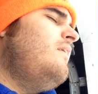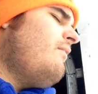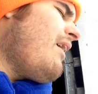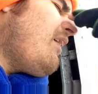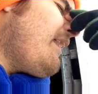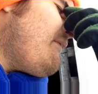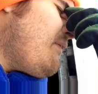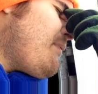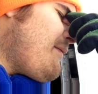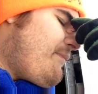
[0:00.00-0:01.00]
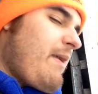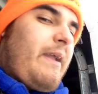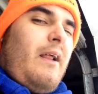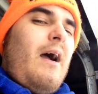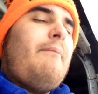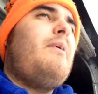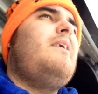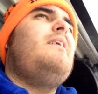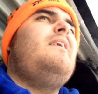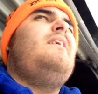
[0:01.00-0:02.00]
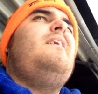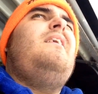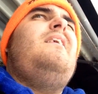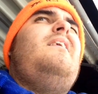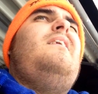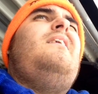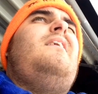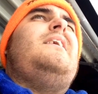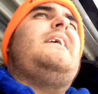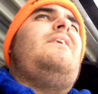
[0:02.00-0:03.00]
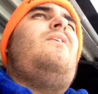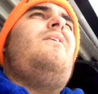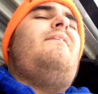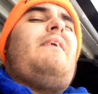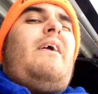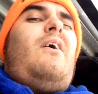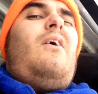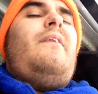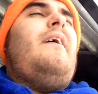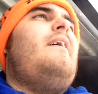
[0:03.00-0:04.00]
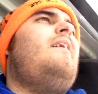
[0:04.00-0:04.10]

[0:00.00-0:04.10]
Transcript: Well, they would probably pick it up. Because I know that when I called,